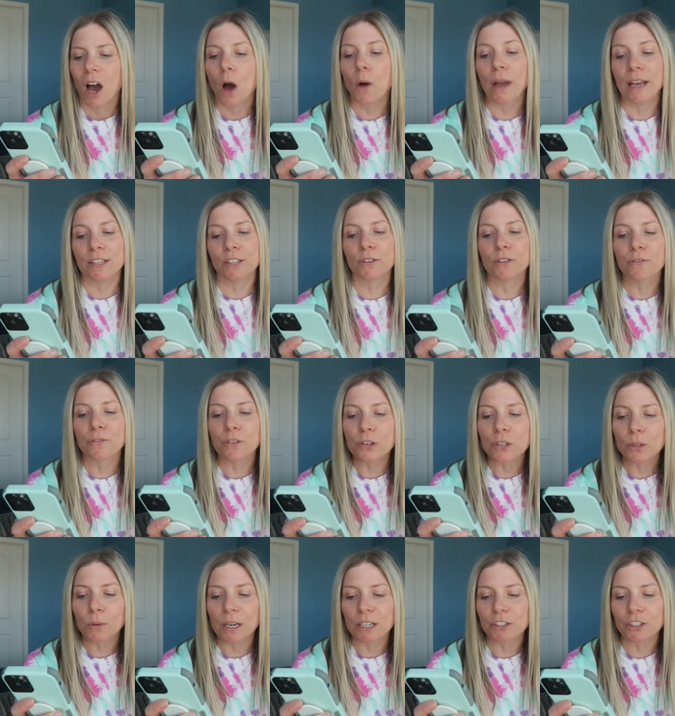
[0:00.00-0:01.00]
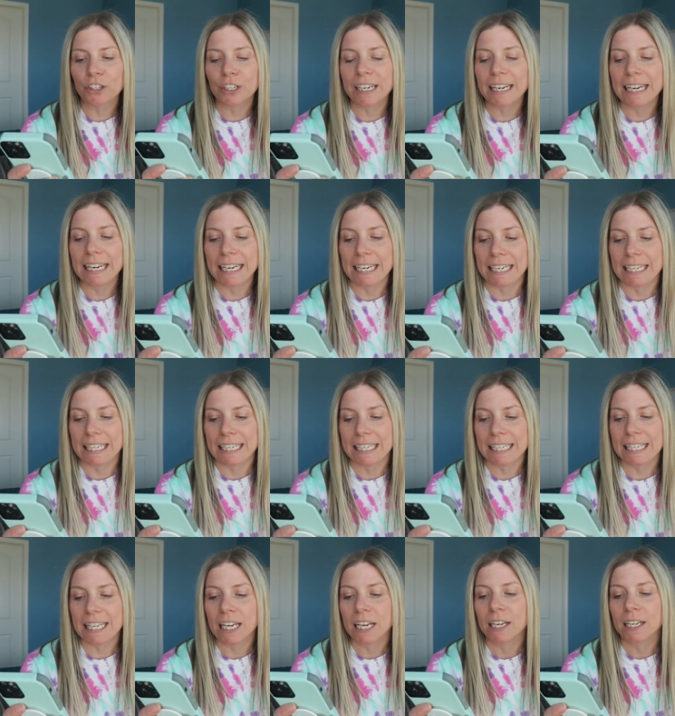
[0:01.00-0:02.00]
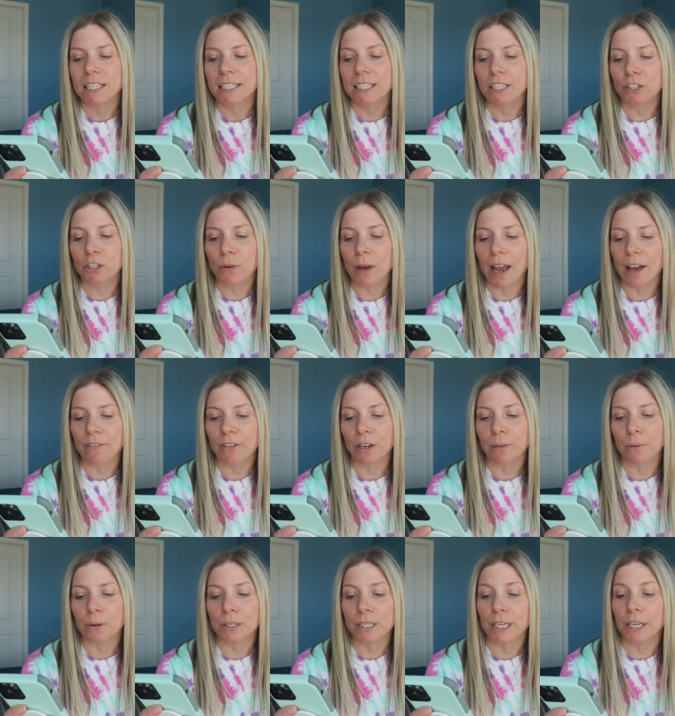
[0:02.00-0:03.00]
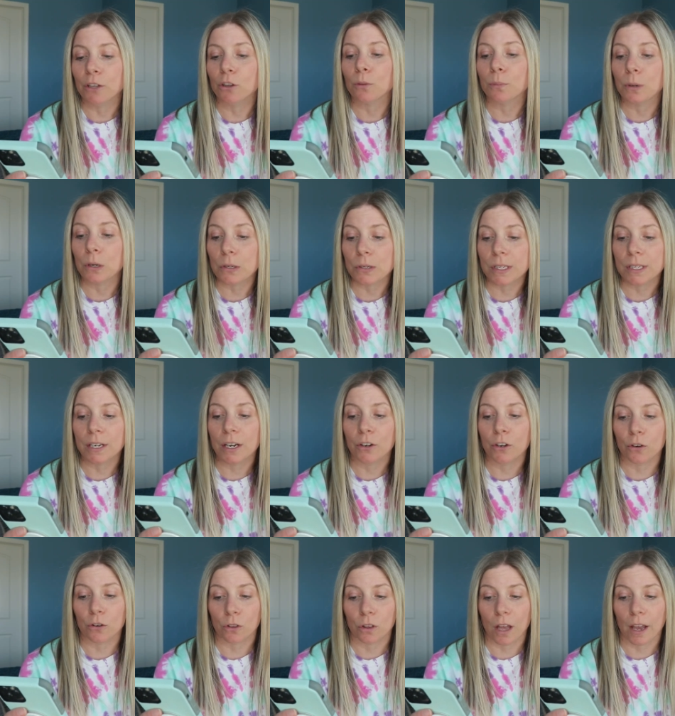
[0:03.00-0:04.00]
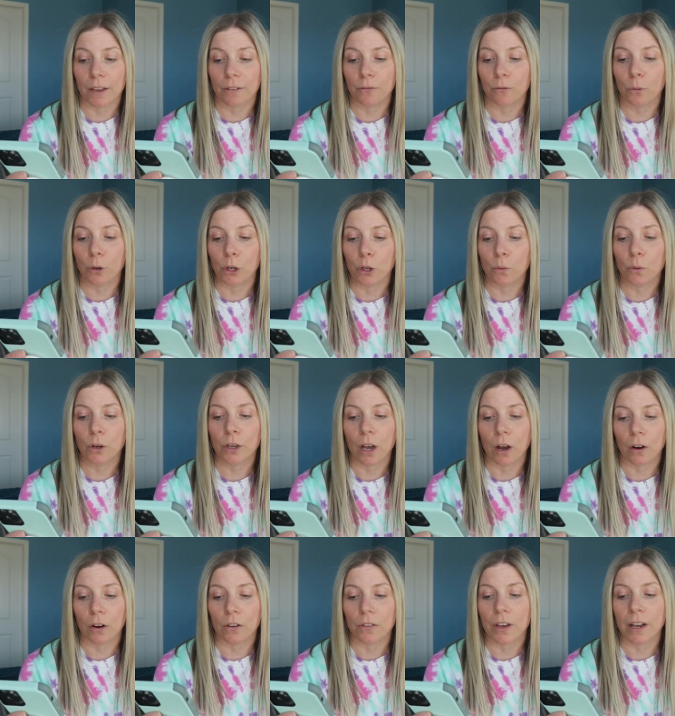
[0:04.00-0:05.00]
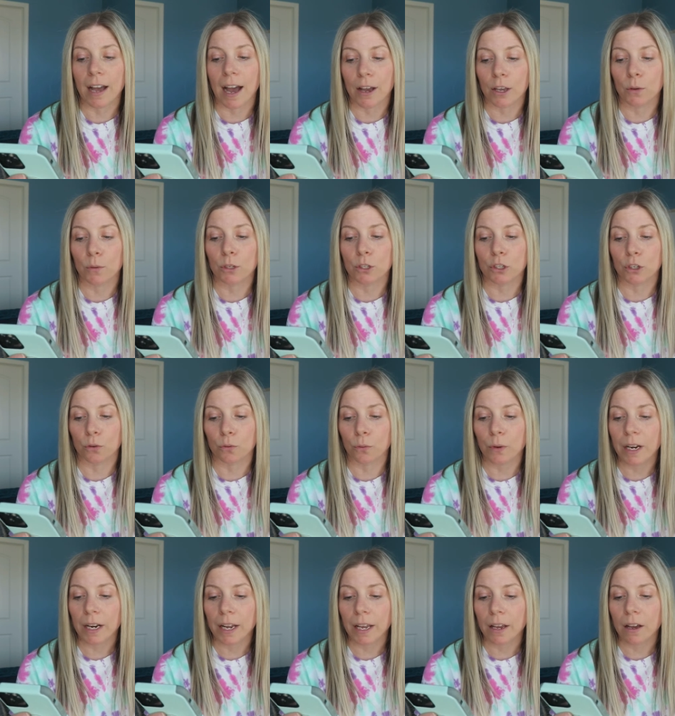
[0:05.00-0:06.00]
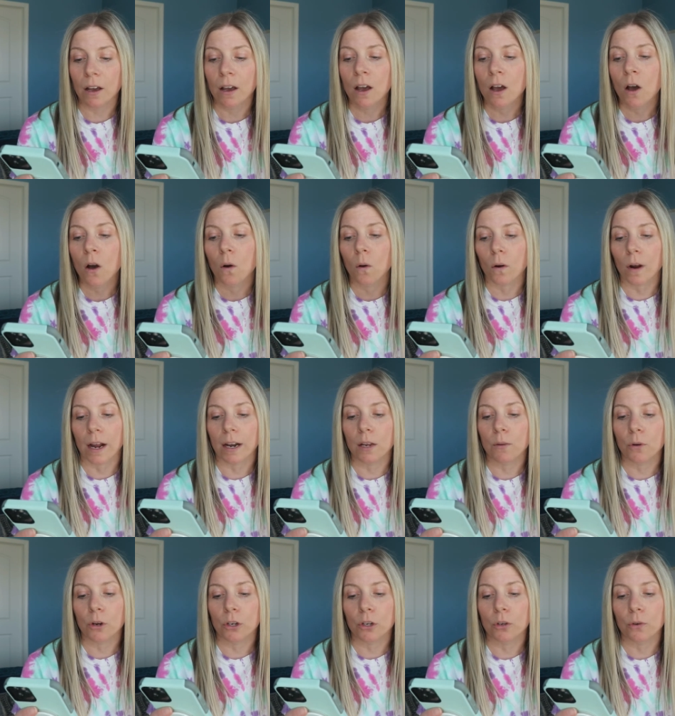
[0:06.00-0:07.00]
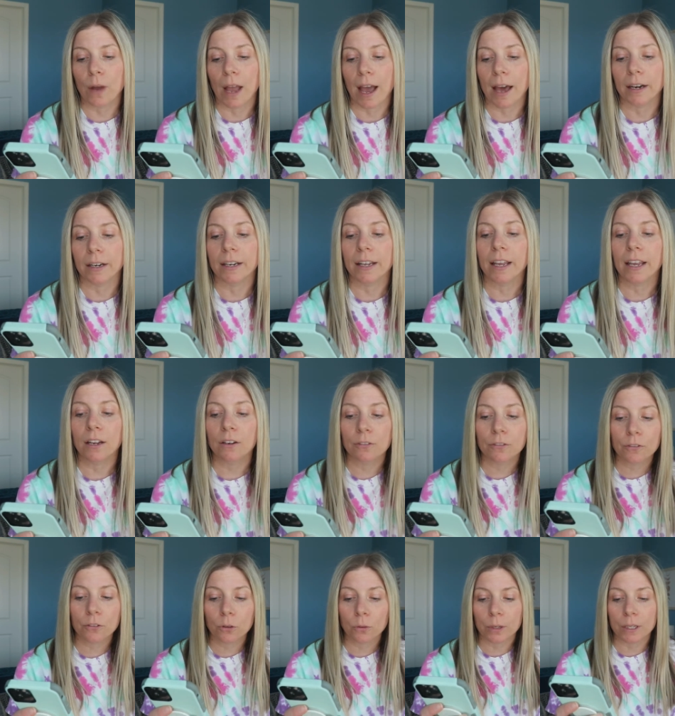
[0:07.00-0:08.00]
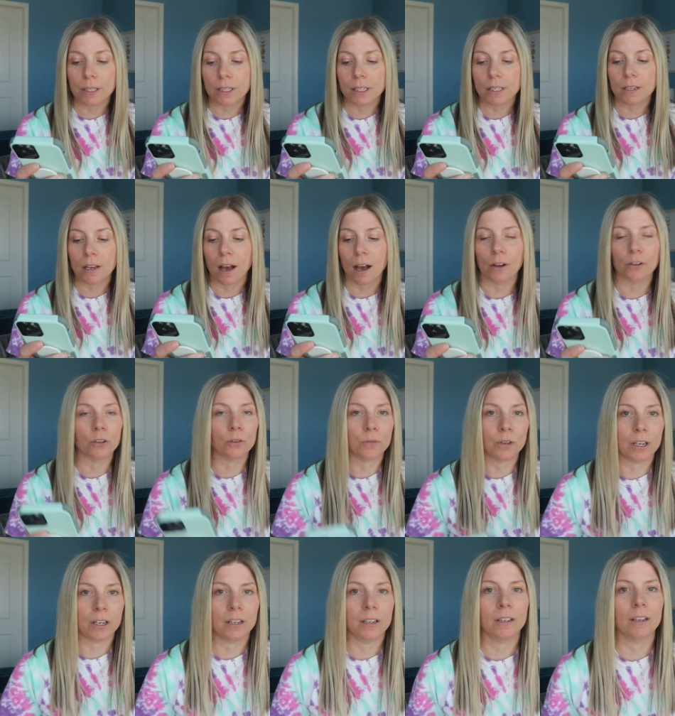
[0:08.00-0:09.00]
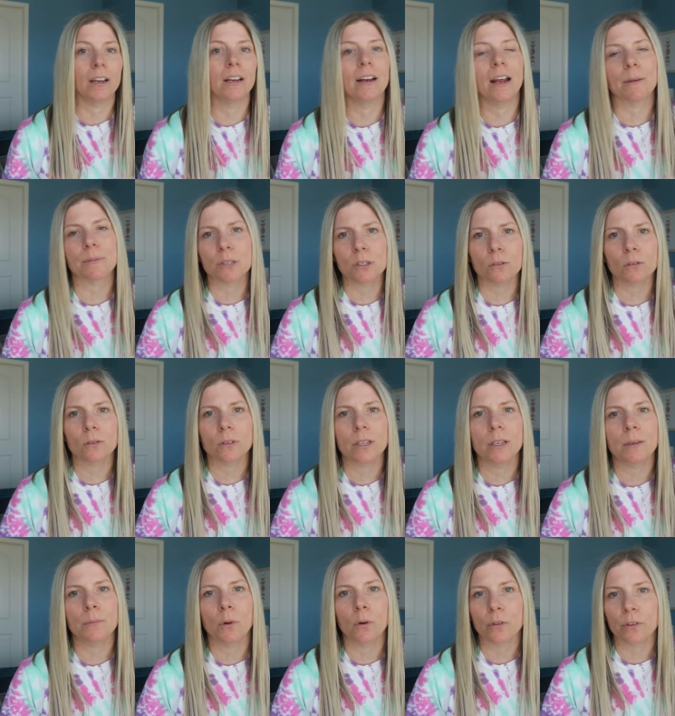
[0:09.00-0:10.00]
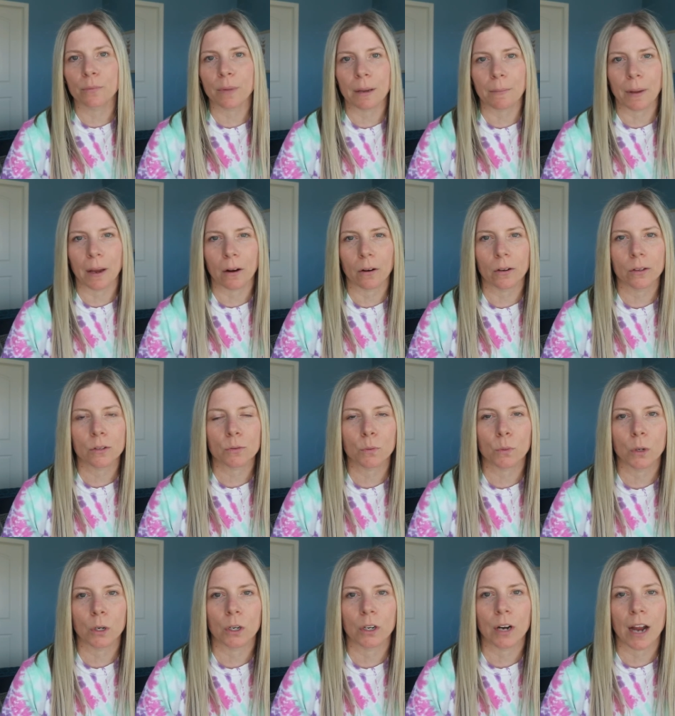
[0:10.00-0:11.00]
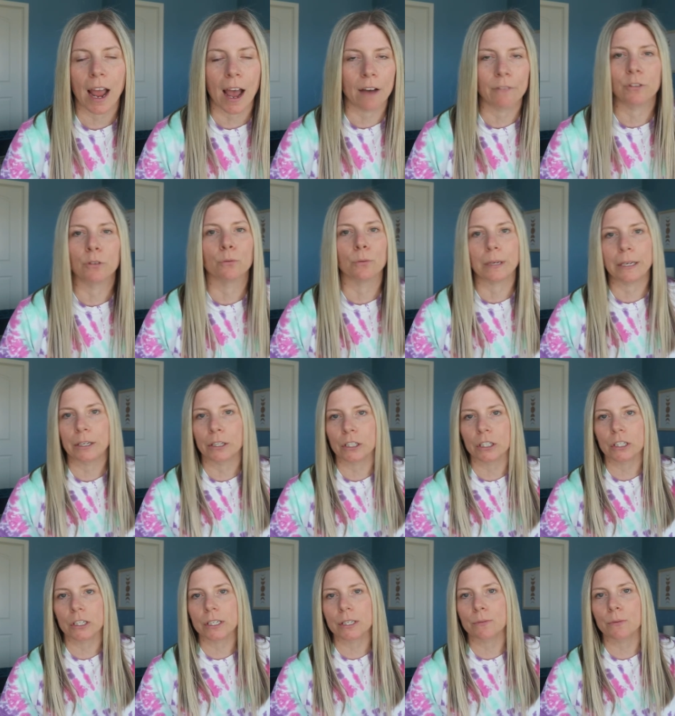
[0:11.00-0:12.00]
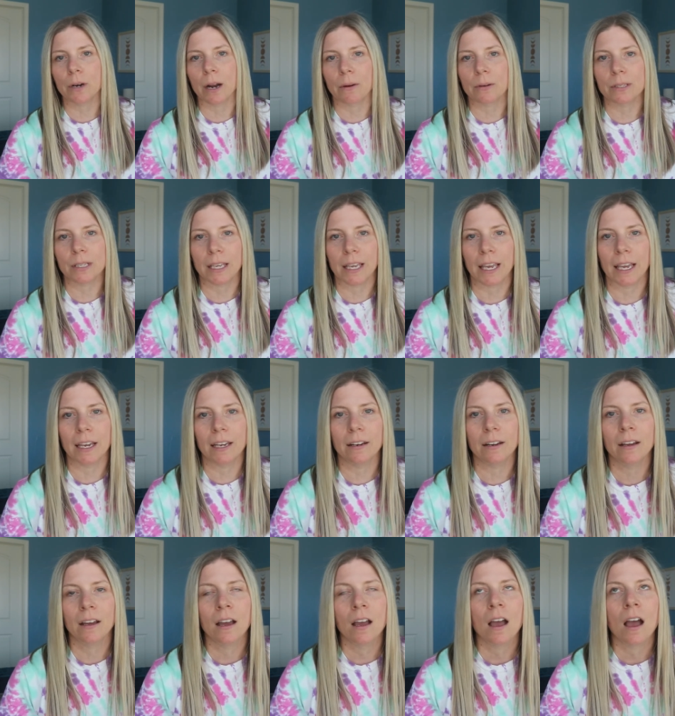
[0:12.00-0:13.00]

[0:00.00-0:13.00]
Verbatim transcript: Okay, so the first question is, did you have any particular person in your life when you were younger that got you into reading or anyone who had an influence on your reading? And absolutely, both of my parents were avid readers when I was a kid.